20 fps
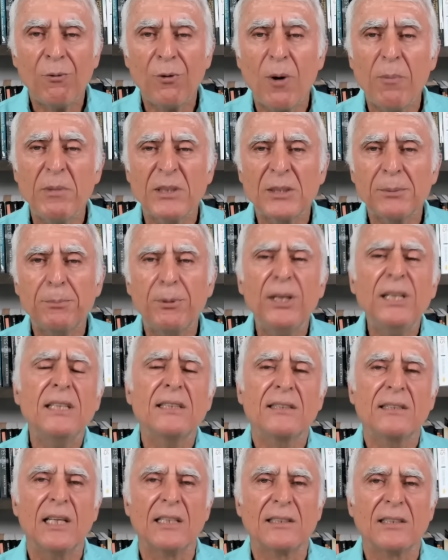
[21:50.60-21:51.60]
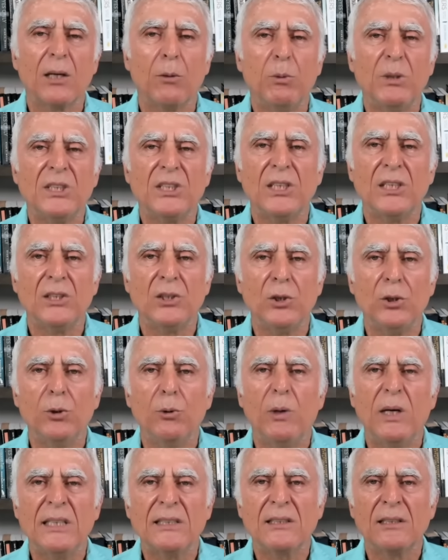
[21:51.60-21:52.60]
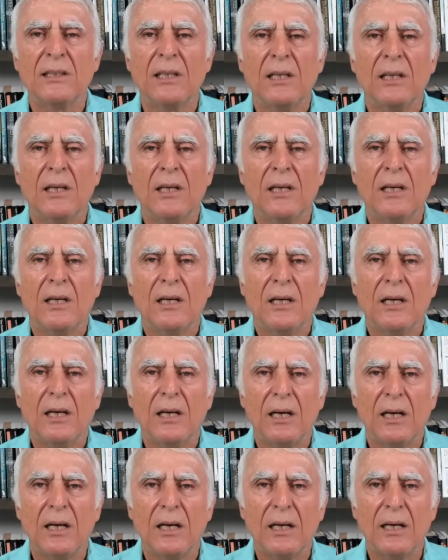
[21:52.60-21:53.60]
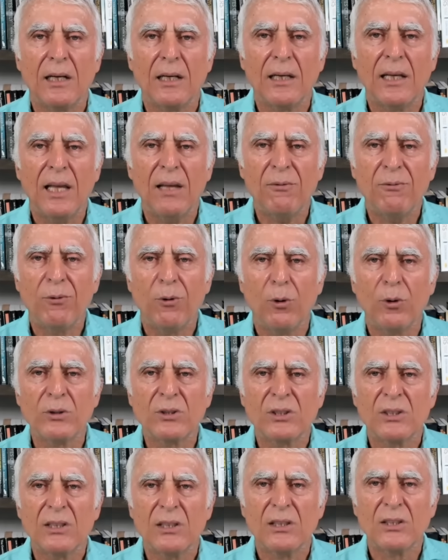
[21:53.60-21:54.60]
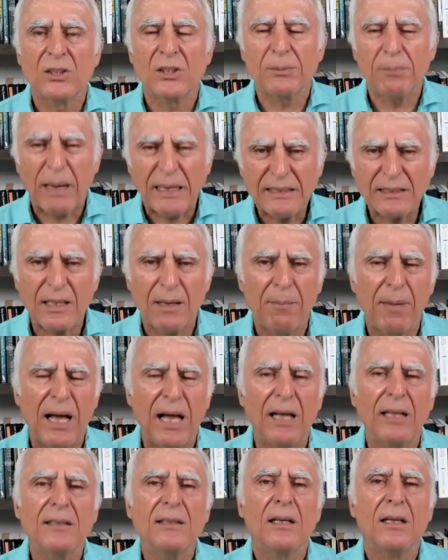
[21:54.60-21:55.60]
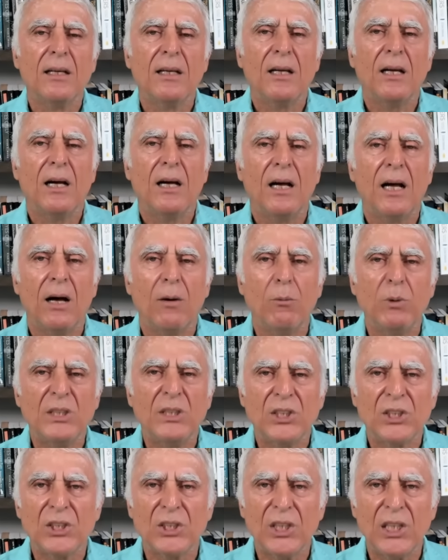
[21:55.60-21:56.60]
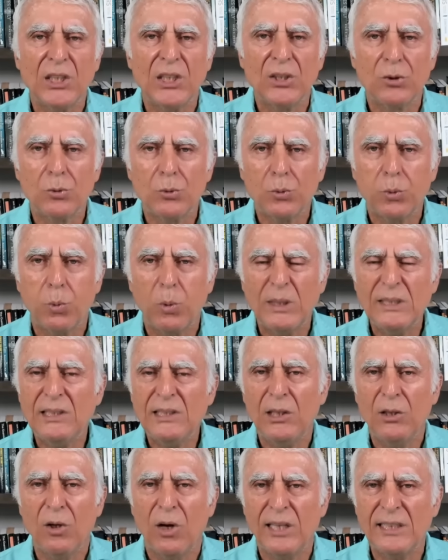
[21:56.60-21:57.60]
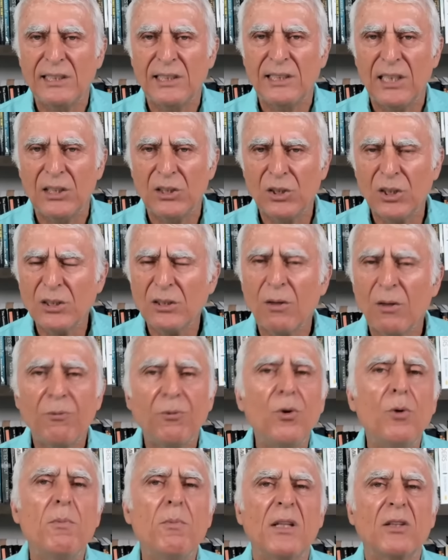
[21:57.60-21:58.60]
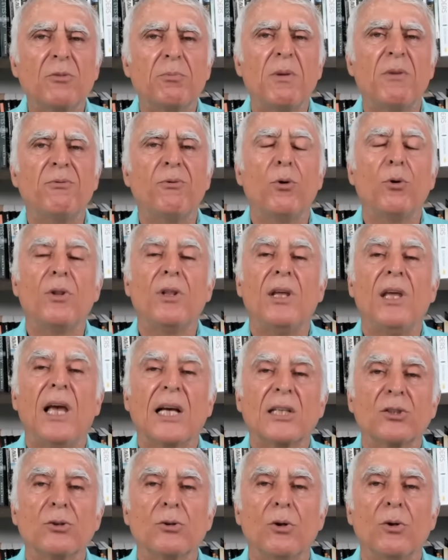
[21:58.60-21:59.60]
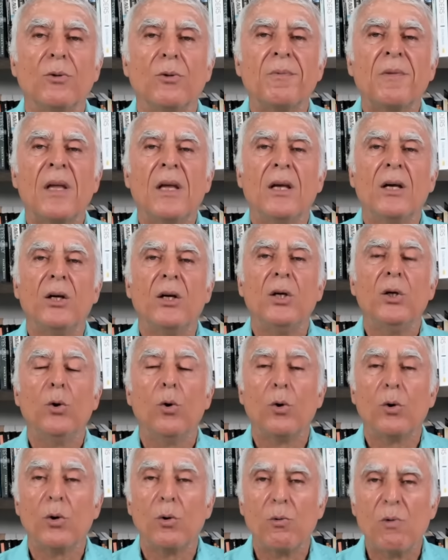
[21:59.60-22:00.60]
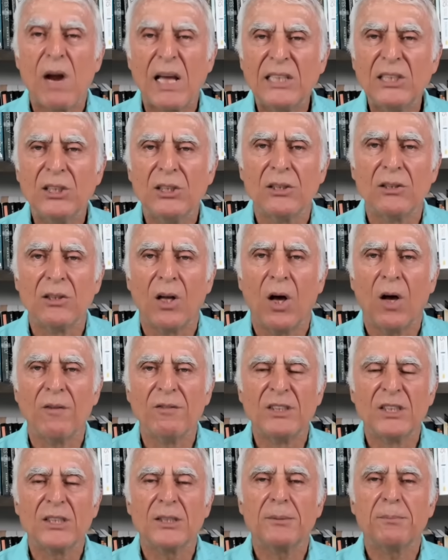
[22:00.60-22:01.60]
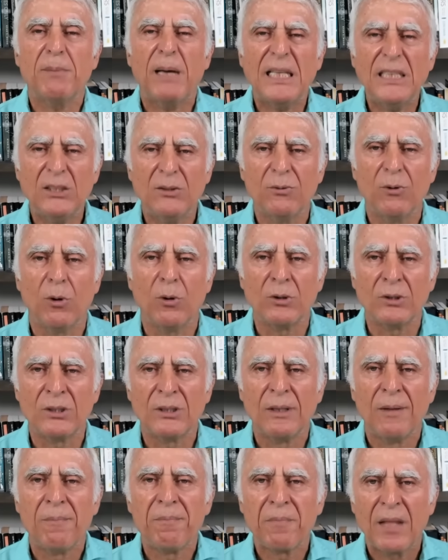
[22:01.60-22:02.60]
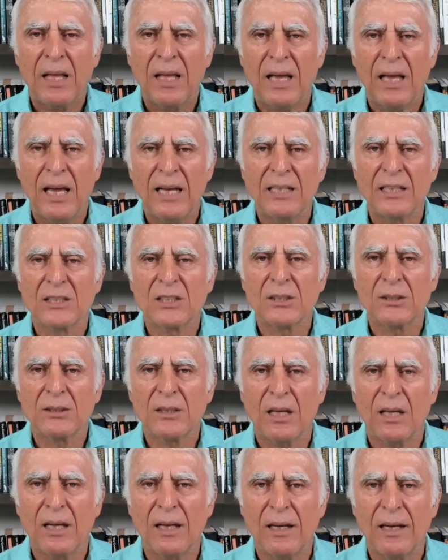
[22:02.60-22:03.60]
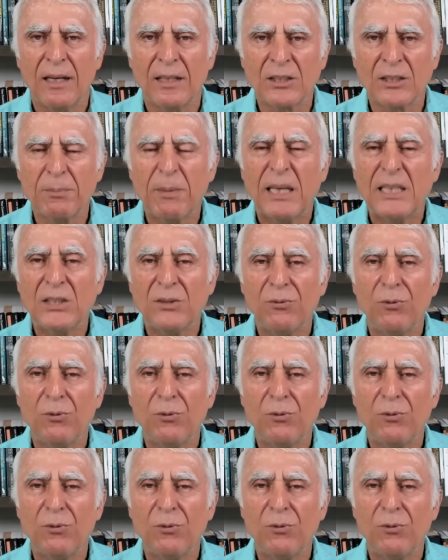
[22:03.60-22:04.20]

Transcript: from its predecessor, which is US uh, Air Force Space Command, uh, which in 2019, just a few months before the actual inauguration of Space Force, had a, a Space